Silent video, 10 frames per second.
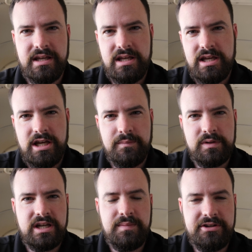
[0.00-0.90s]
I'm
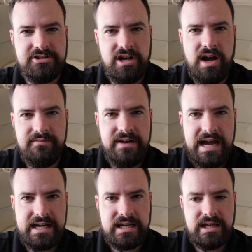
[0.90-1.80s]
going to get my shop
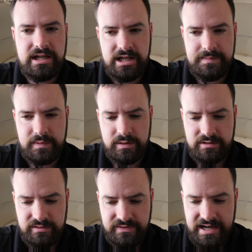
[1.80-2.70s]
vac. I'm going
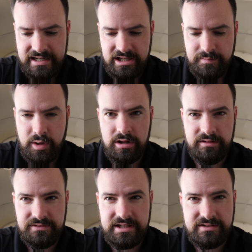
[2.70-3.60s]
to vacuum all
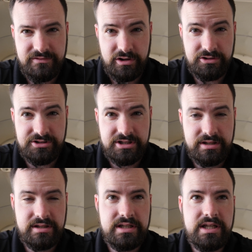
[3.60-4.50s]
of this first.
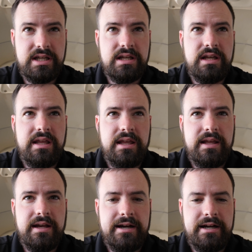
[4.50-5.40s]

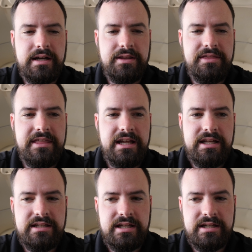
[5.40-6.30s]

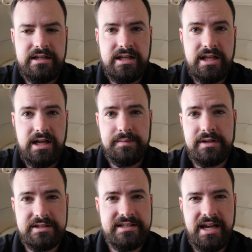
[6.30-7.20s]
Then I'm
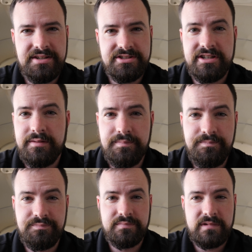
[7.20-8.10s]
going to test some,
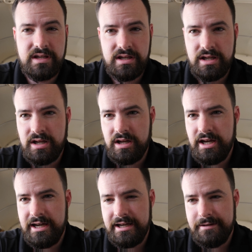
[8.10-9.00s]

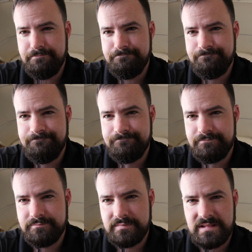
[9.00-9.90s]
I don't
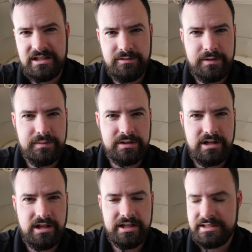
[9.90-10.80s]
know what you want to
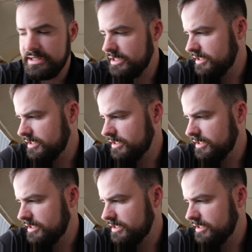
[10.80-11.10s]
call it,